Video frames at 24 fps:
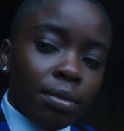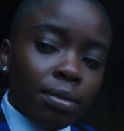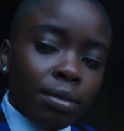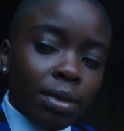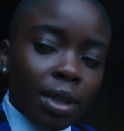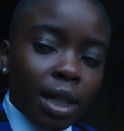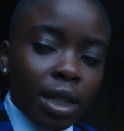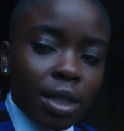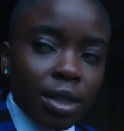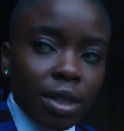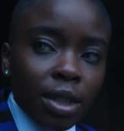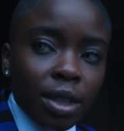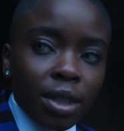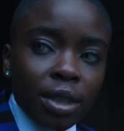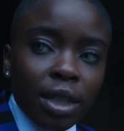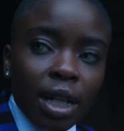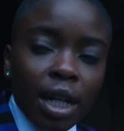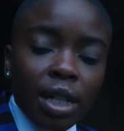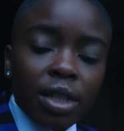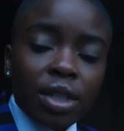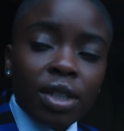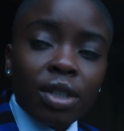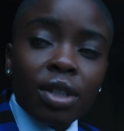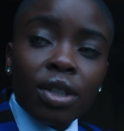Guessing your
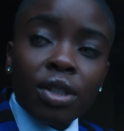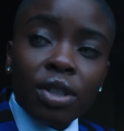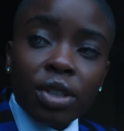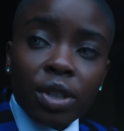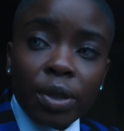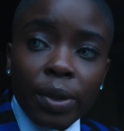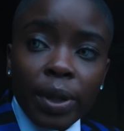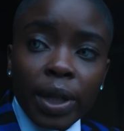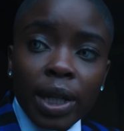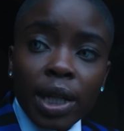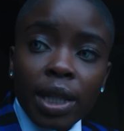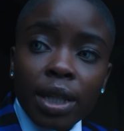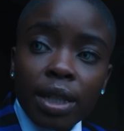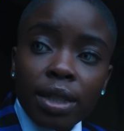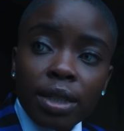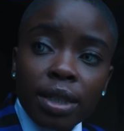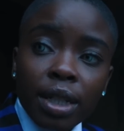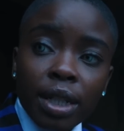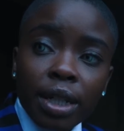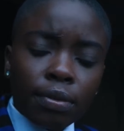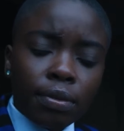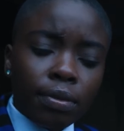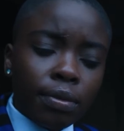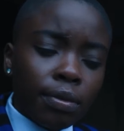dad's no-show again this
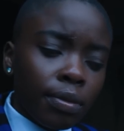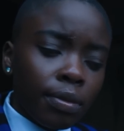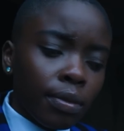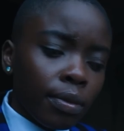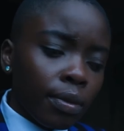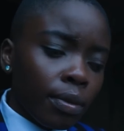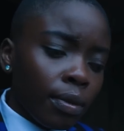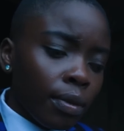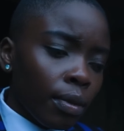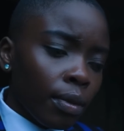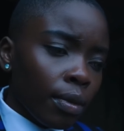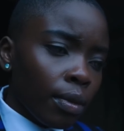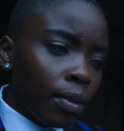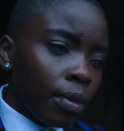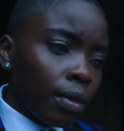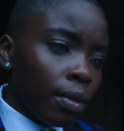year. You?